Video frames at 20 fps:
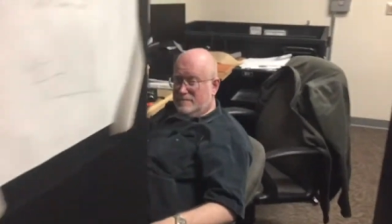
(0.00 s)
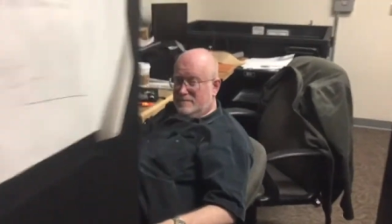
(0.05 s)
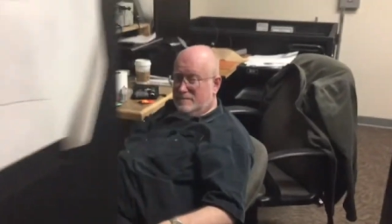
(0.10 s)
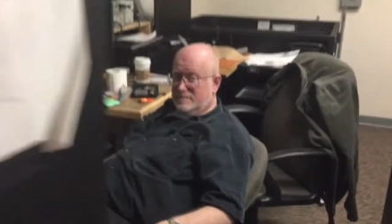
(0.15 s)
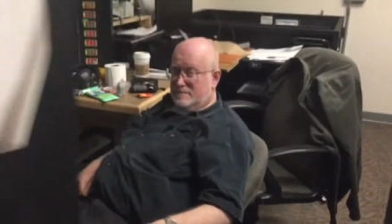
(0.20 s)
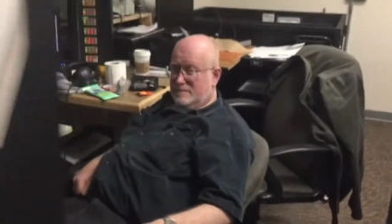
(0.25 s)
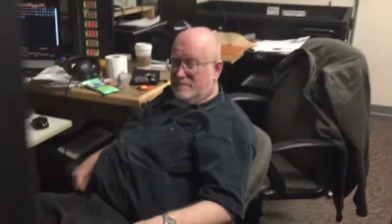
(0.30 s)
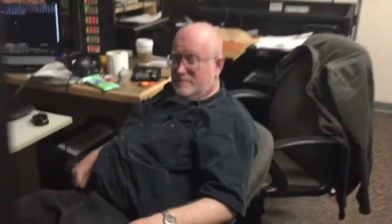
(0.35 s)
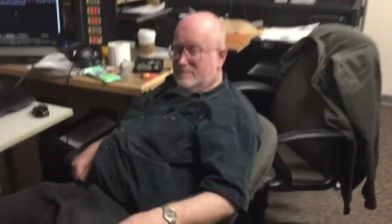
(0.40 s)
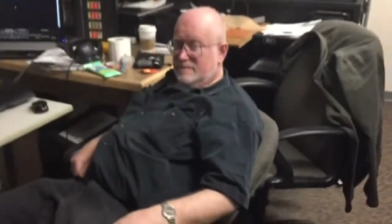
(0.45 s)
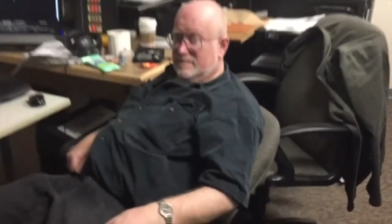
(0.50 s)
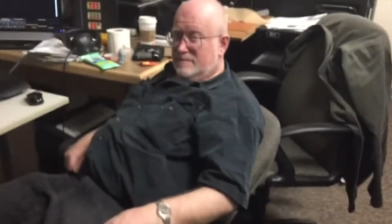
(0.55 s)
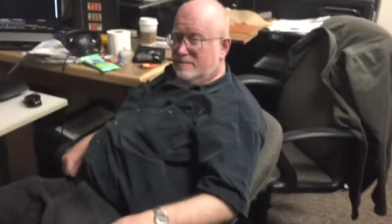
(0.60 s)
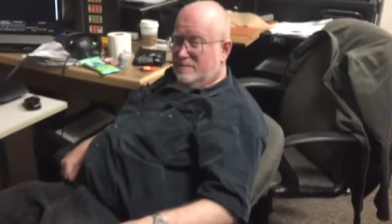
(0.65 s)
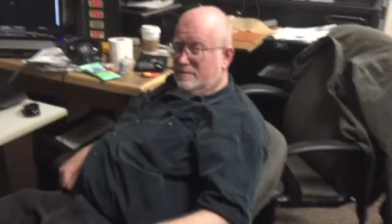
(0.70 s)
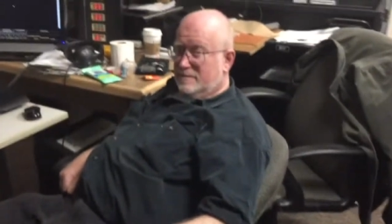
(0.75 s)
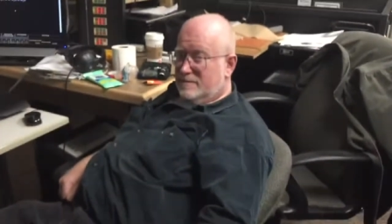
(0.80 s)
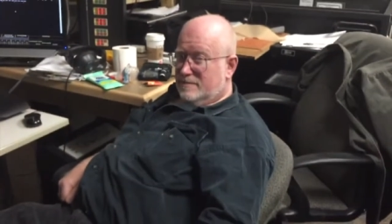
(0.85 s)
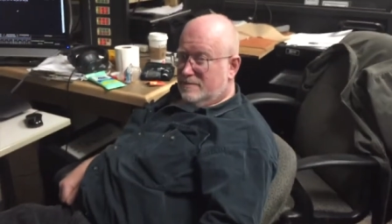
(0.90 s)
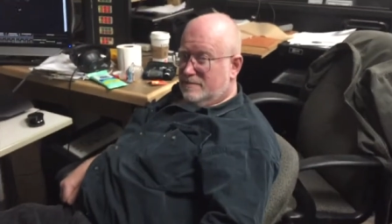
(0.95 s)
how are you
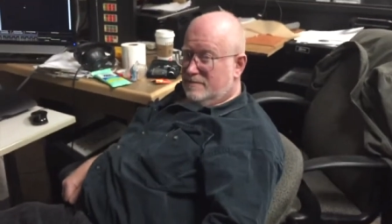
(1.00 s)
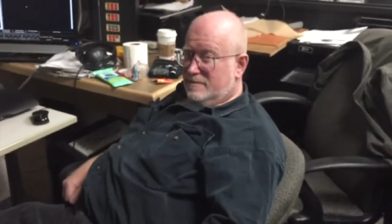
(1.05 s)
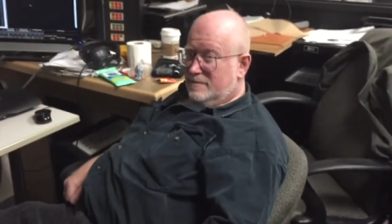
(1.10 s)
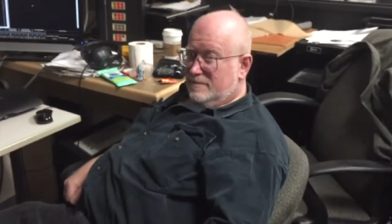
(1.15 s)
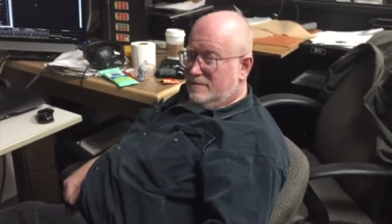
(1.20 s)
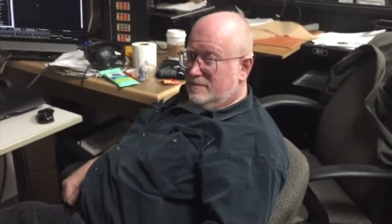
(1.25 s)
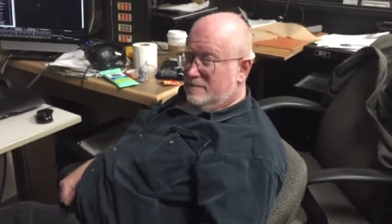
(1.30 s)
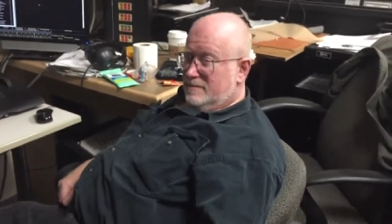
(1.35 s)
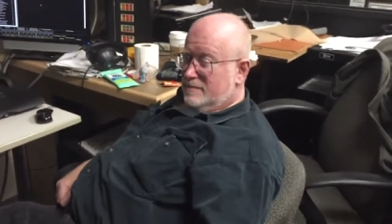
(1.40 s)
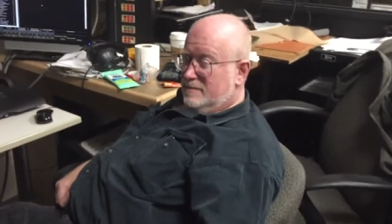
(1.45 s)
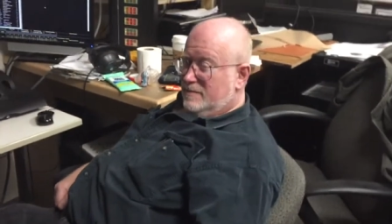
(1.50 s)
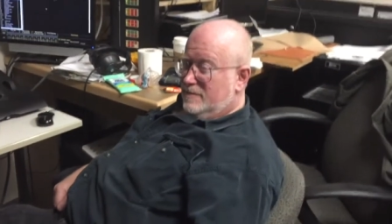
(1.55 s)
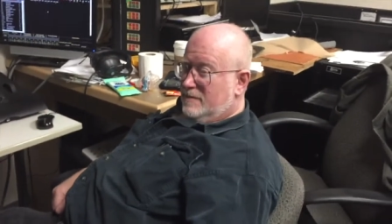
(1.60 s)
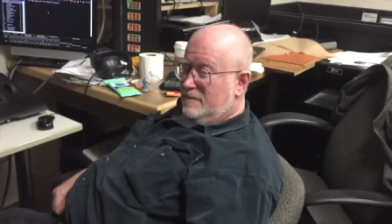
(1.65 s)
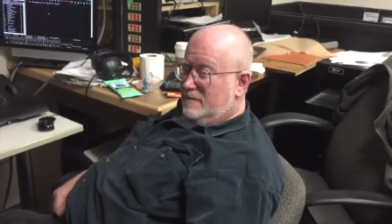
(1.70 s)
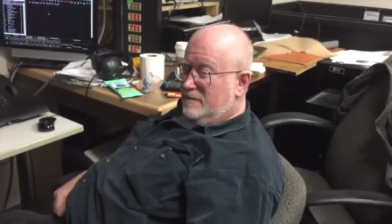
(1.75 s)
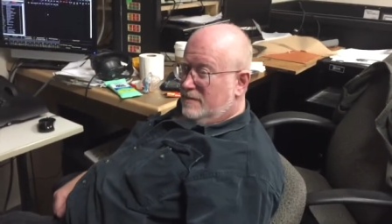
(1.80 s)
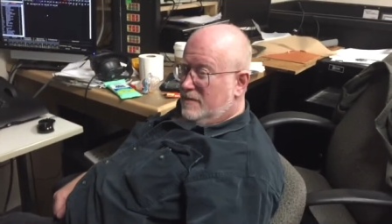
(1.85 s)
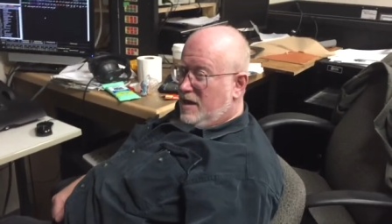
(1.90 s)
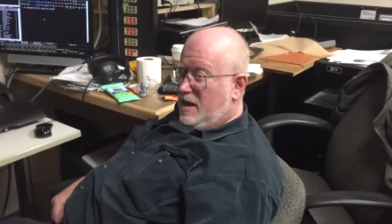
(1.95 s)
today?
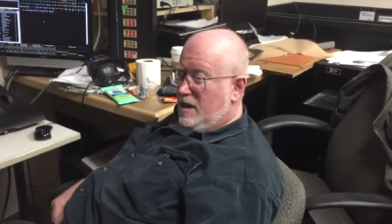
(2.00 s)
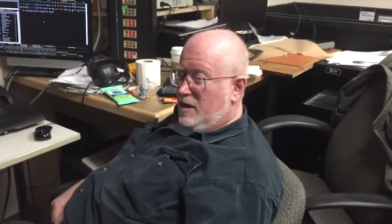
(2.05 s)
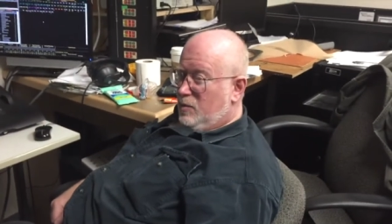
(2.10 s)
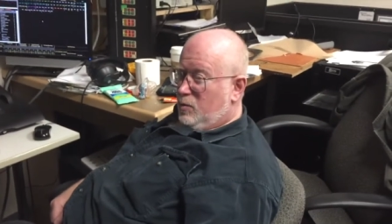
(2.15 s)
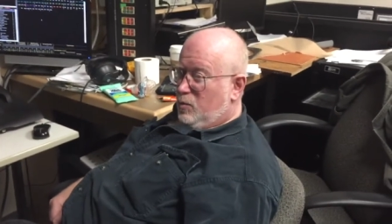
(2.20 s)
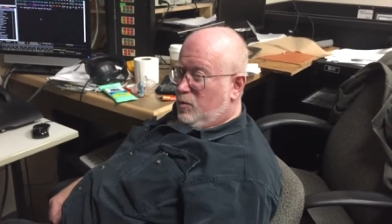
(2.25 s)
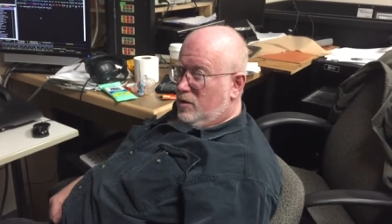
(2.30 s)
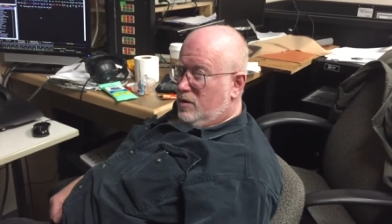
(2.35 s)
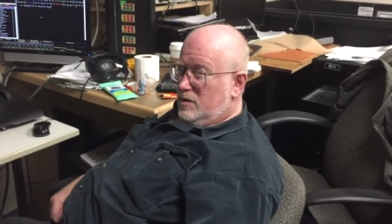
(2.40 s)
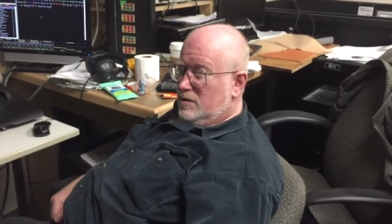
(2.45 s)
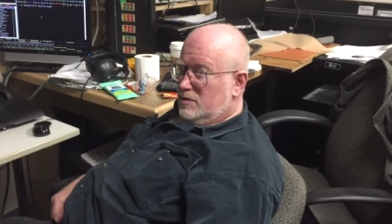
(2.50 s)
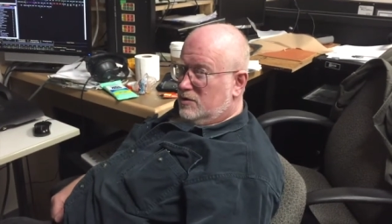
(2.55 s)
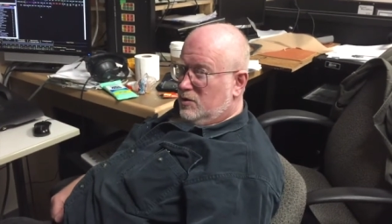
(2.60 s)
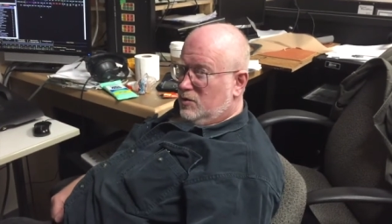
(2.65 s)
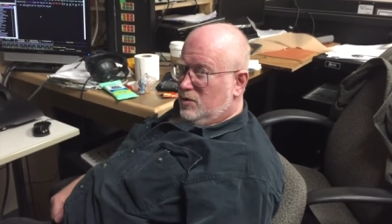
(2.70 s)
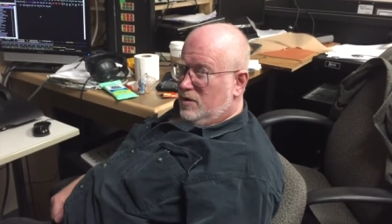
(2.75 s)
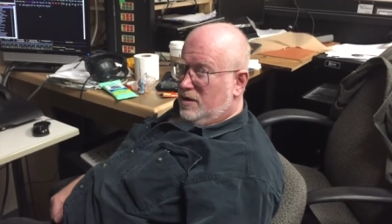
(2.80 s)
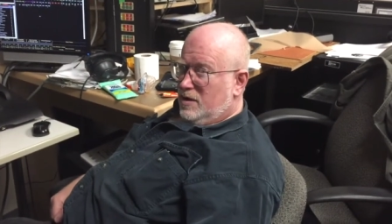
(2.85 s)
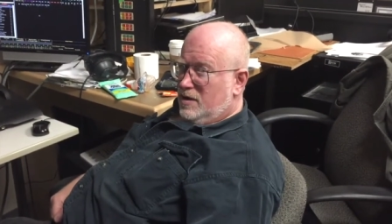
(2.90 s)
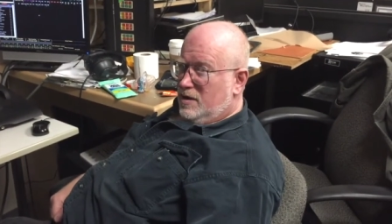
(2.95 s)
I was
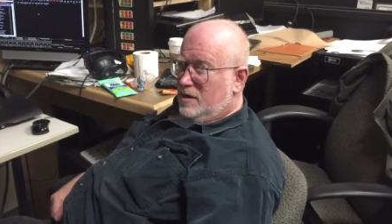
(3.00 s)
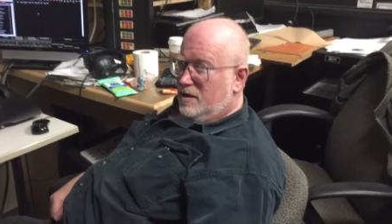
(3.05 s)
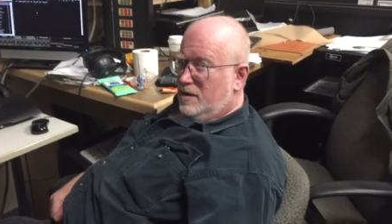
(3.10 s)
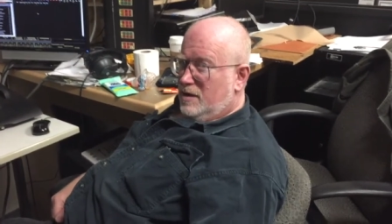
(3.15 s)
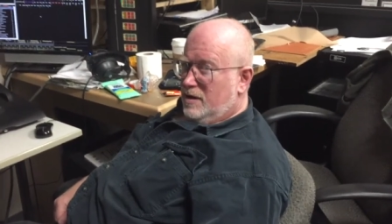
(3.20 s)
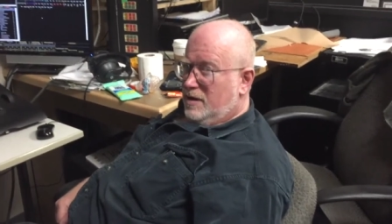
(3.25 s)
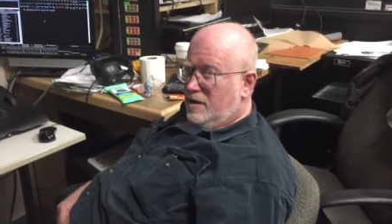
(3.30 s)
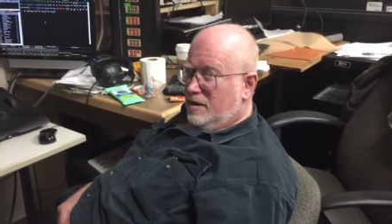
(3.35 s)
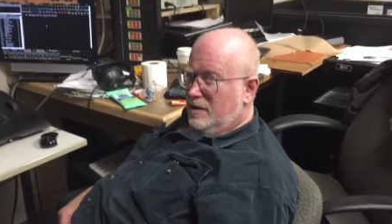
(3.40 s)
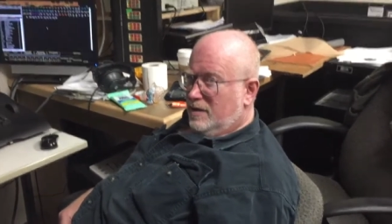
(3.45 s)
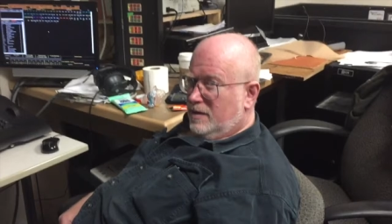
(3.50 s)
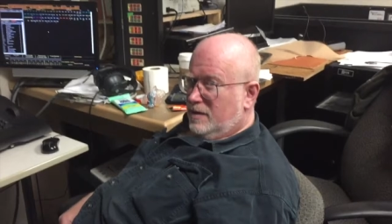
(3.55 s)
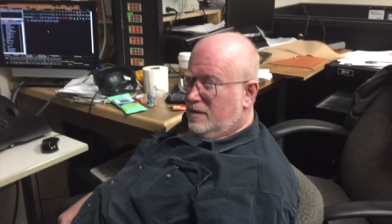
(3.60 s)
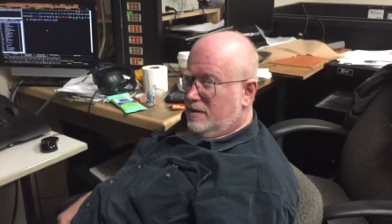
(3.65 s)
okay.